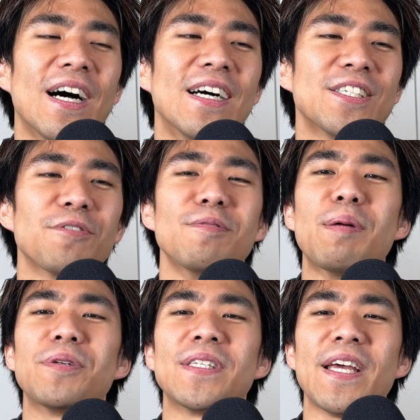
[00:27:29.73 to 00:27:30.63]
So
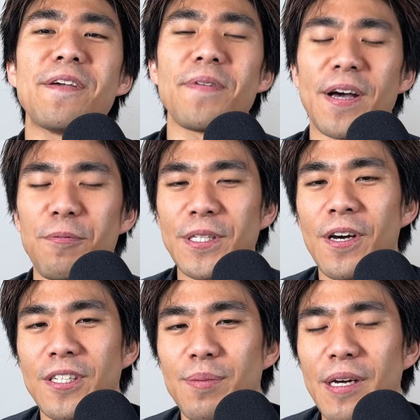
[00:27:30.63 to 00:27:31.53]
remember today we
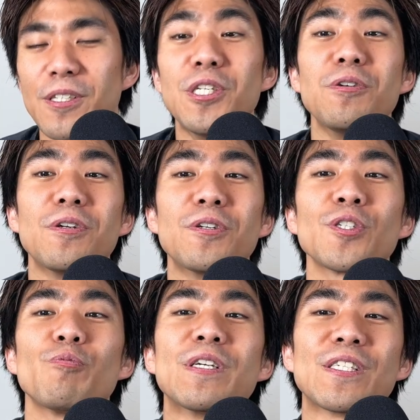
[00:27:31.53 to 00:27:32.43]
talked about New
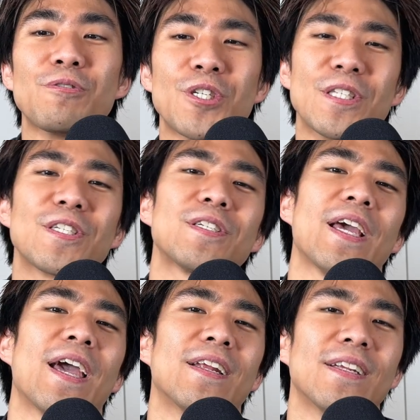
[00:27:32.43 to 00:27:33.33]
Year's resolutions,
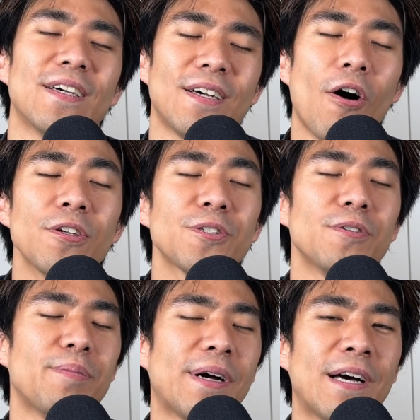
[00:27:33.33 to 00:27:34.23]
and also
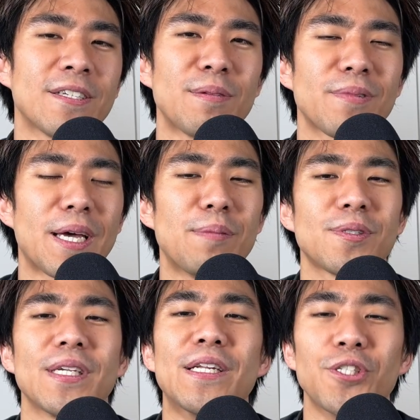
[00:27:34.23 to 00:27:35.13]
about how sometimes
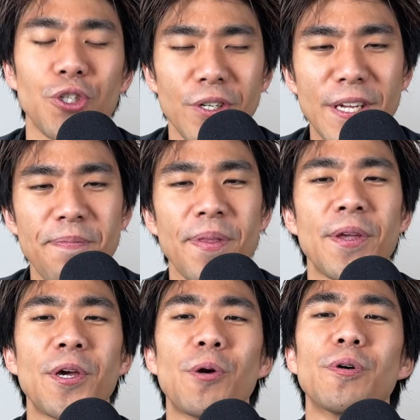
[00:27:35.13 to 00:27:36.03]
in a journey,
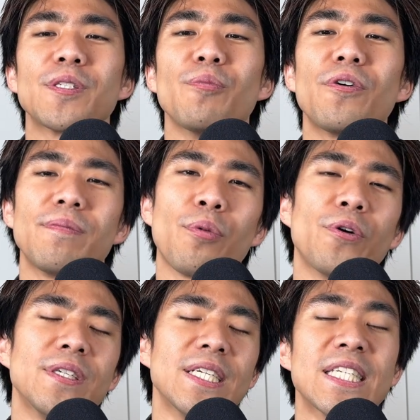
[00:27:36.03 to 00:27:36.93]
what's more
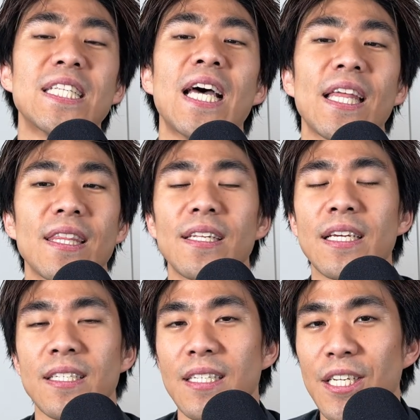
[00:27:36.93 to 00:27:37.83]
important is not the
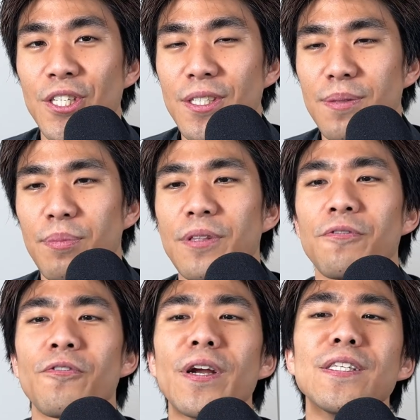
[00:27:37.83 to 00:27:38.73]
destination, but the
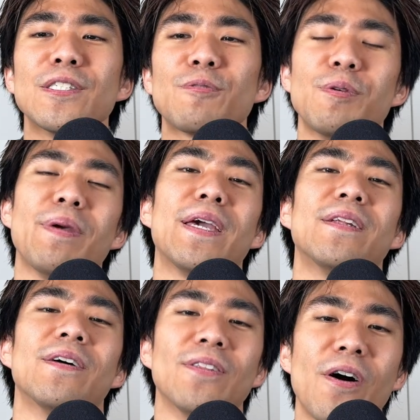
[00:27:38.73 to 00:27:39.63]
friends we made
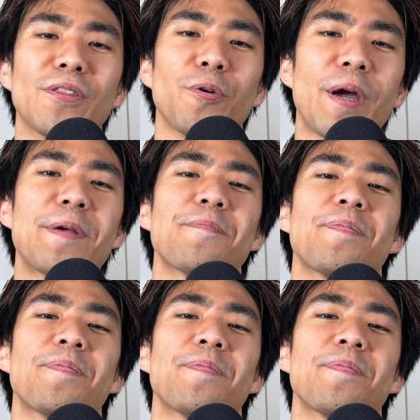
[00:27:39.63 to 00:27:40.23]
along the way.